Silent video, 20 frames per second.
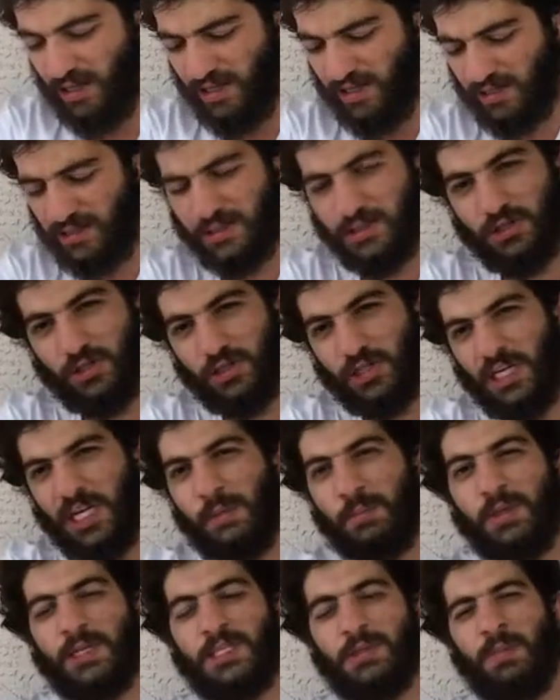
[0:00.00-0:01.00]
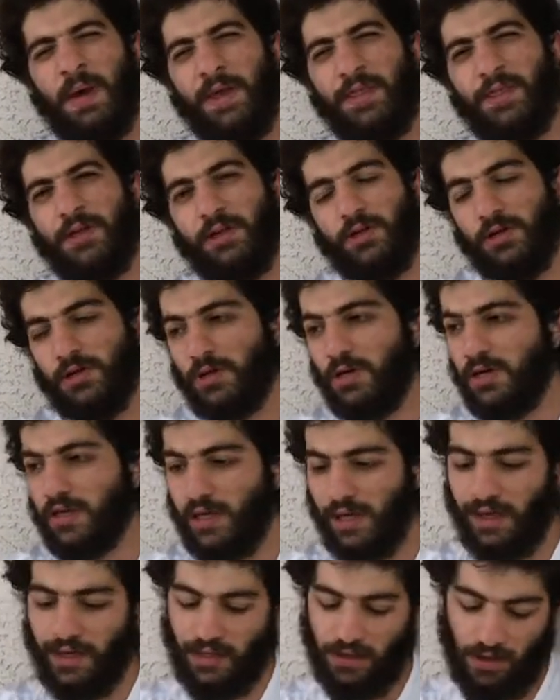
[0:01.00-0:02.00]
This is your cheapest method. You could
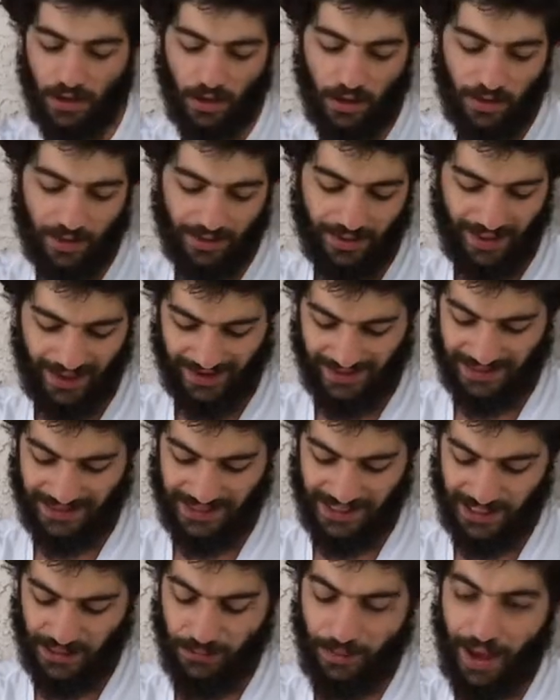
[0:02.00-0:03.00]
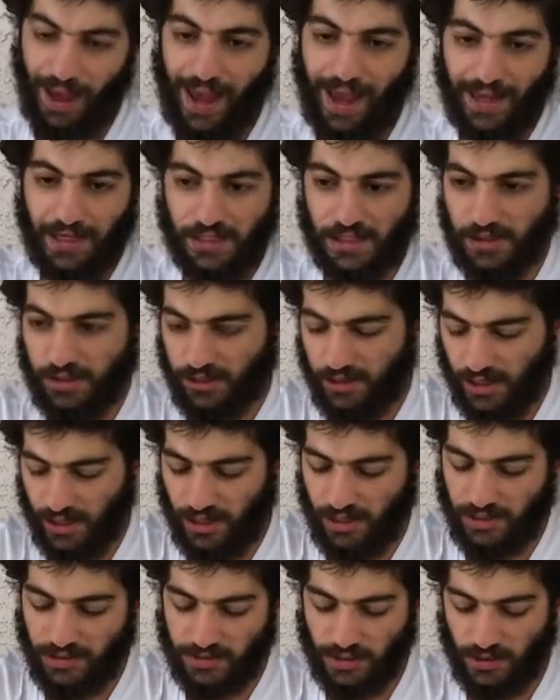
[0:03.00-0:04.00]
get like tea bags and
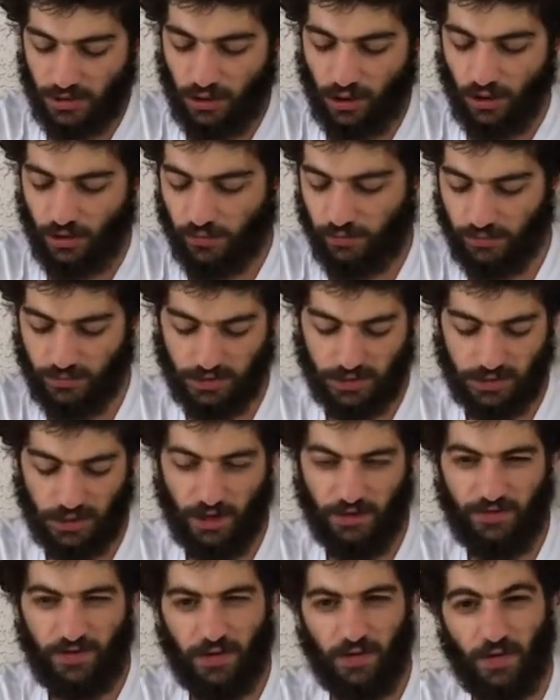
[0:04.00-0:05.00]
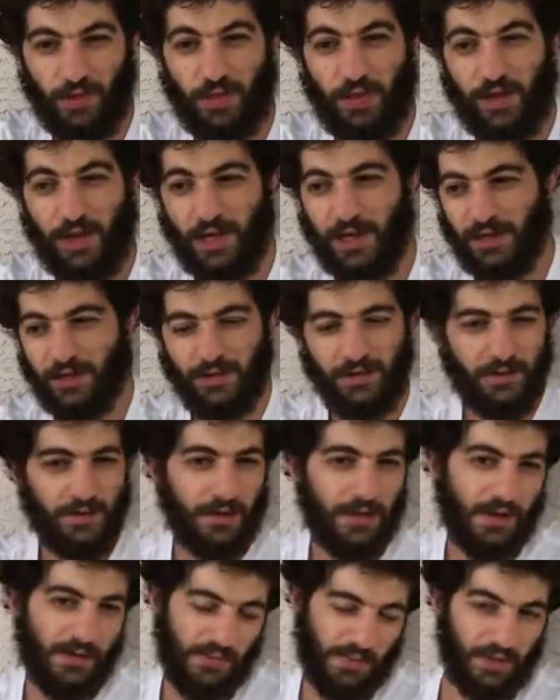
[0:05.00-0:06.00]
things that you can stuff everything in,
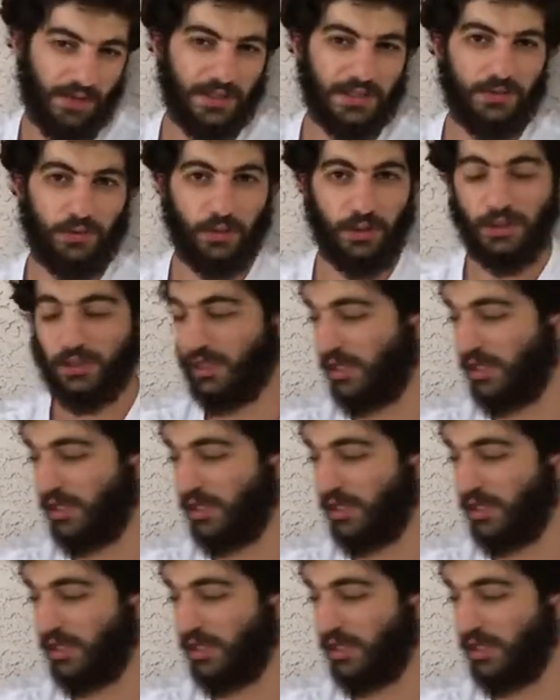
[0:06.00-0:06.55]
and this really